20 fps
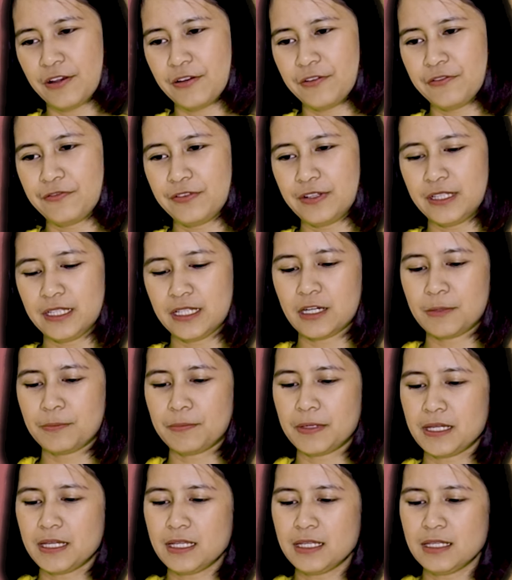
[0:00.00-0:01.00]
Fill it up
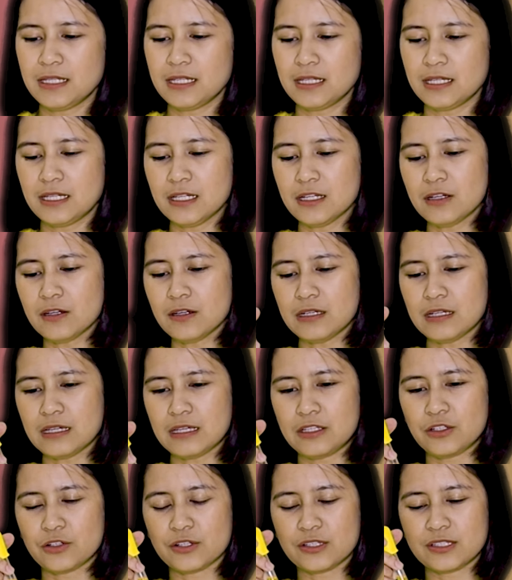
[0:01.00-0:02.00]
in here in
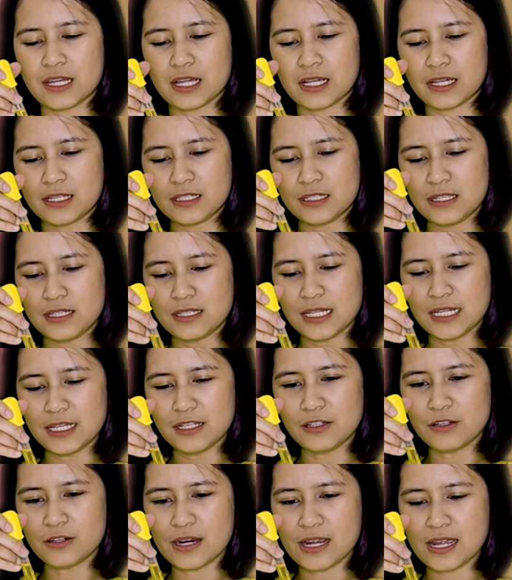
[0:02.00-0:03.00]
your second
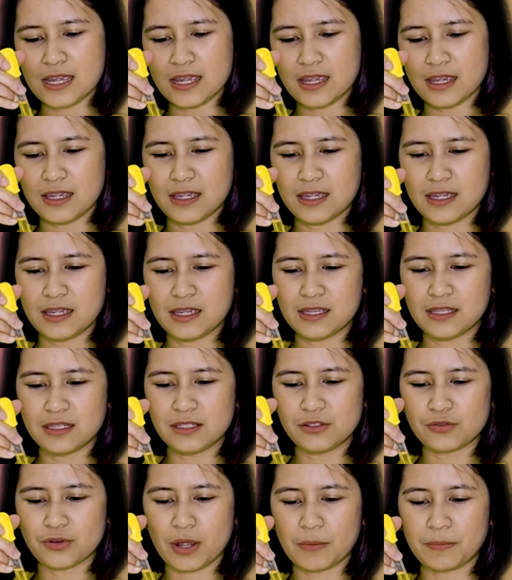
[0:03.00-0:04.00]
container and
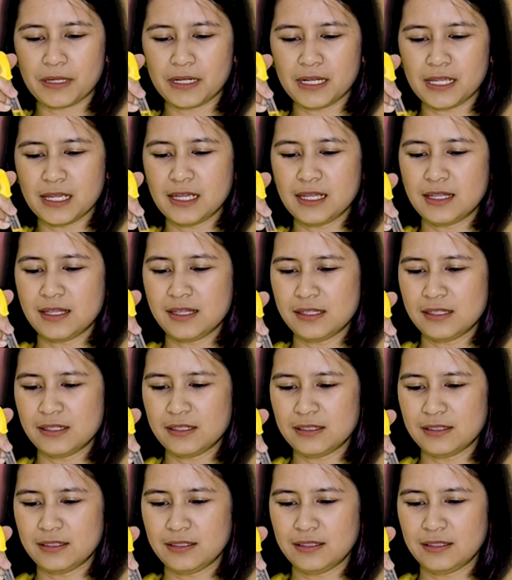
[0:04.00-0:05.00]
drop it
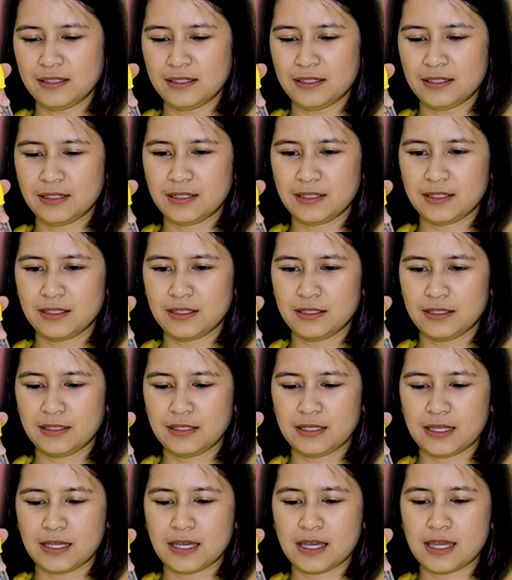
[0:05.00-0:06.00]
in.
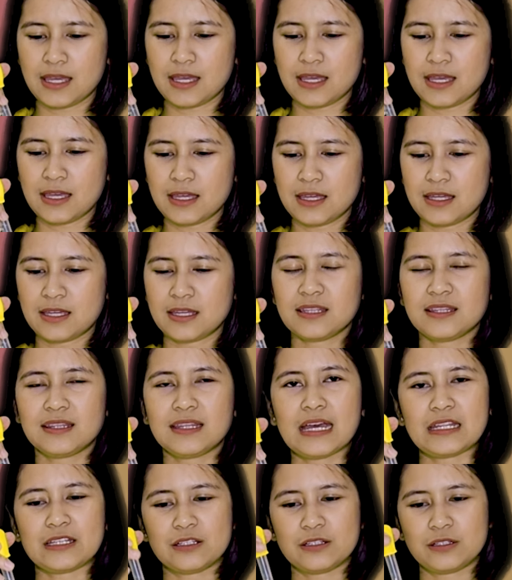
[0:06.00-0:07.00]
And
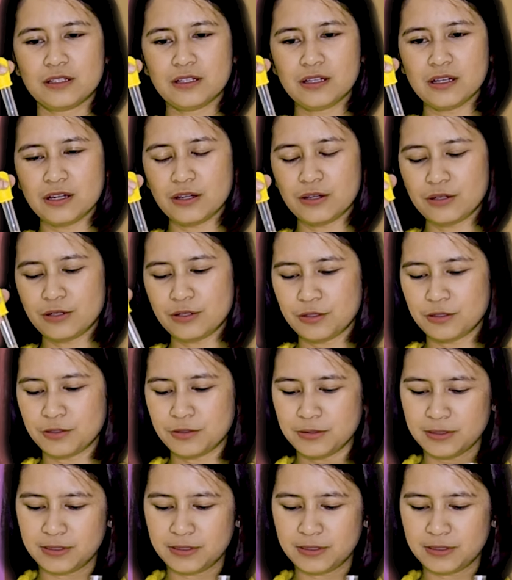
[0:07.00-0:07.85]
let go.